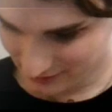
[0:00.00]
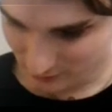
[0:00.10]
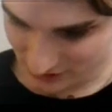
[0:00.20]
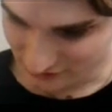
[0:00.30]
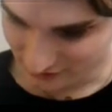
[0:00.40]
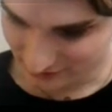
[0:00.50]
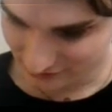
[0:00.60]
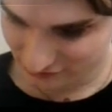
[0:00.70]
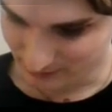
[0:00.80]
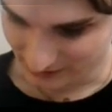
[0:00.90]
watch like this
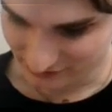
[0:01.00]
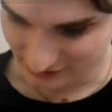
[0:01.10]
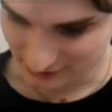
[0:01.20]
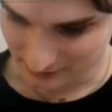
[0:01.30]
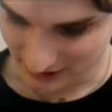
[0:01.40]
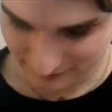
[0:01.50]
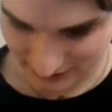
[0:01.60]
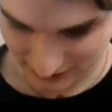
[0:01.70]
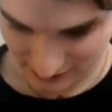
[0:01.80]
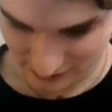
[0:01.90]
Spice 8 Rack
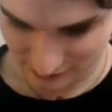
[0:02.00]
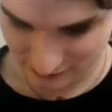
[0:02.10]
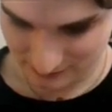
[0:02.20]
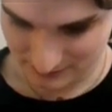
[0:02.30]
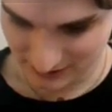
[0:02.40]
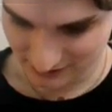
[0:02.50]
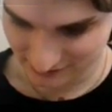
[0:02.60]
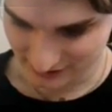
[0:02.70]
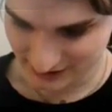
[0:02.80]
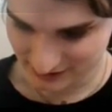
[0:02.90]
video because
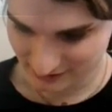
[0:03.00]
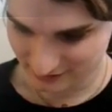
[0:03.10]
like